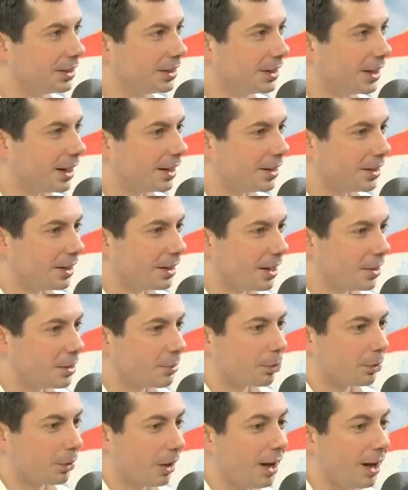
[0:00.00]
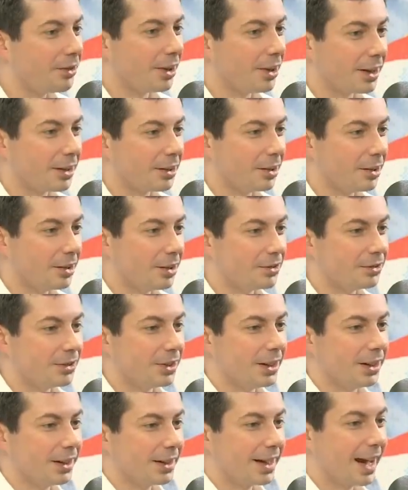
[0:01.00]
And, and the project of
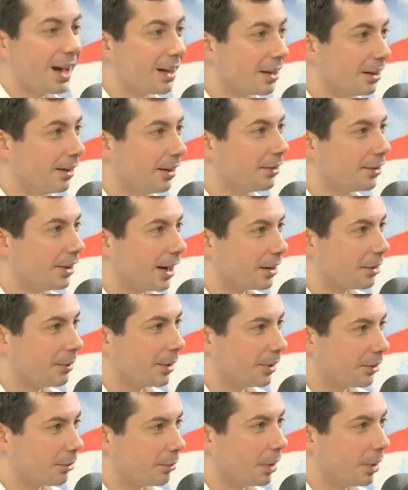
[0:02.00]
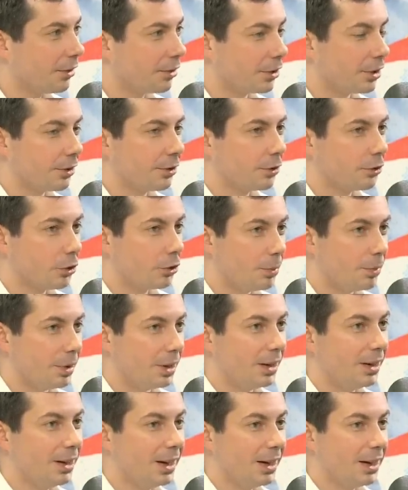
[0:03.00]
uh, candidates, not to mention presidents, should
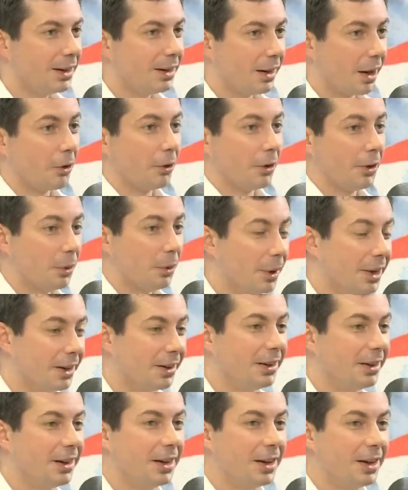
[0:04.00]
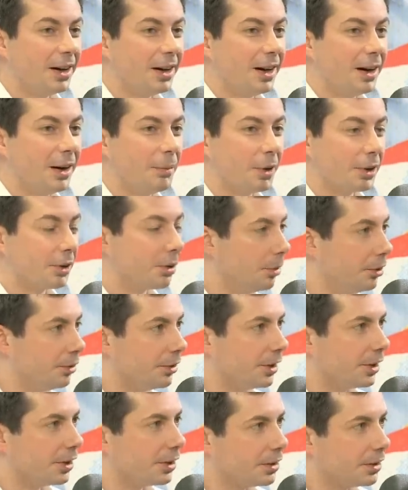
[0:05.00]
be not only to win, uh, but to move it.